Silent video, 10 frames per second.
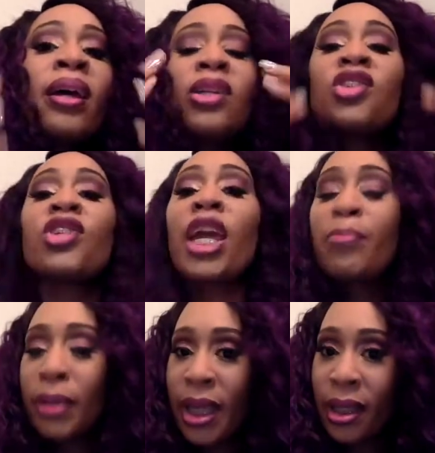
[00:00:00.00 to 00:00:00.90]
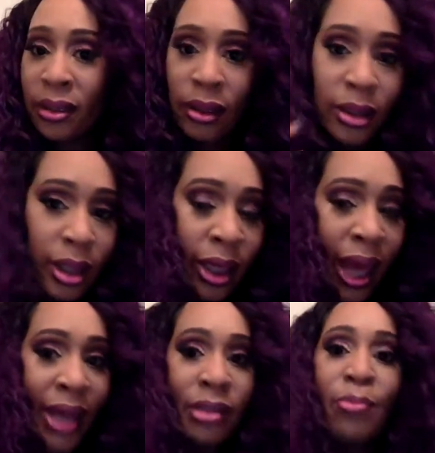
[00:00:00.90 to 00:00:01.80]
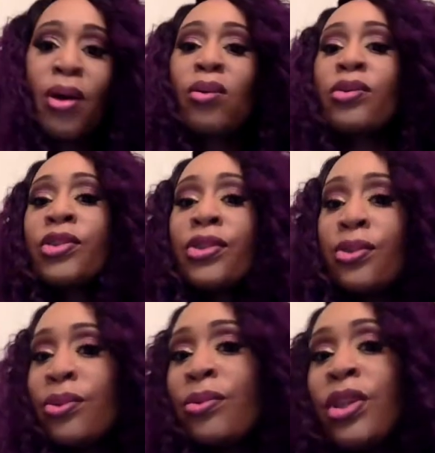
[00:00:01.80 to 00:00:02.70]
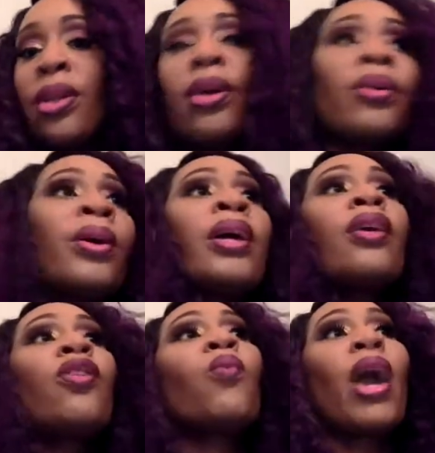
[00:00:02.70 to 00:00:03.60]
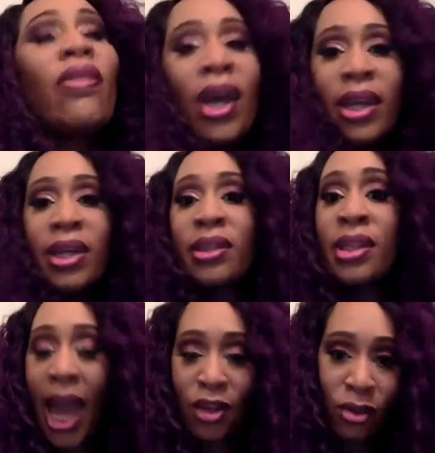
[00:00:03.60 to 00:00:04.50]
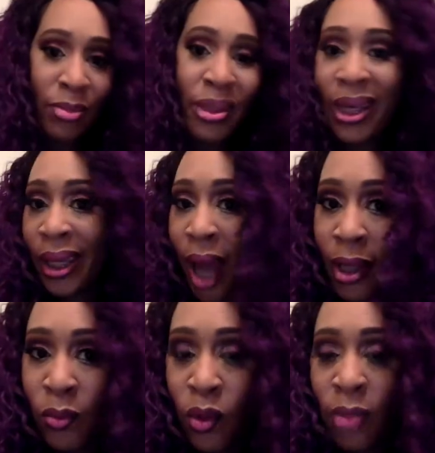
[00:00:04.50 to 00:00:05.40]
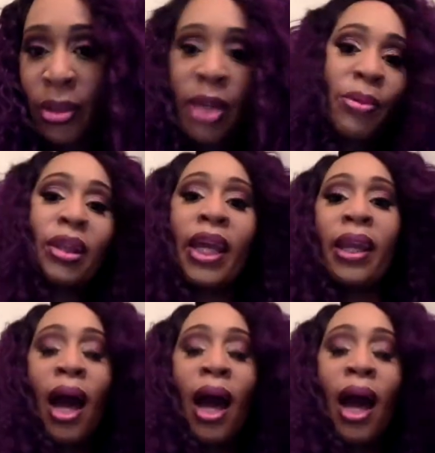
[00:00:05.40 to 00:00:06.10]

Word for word: shapely look as opposed to, you know, the way that it is naturally. But again, I didn't want to manipulate it.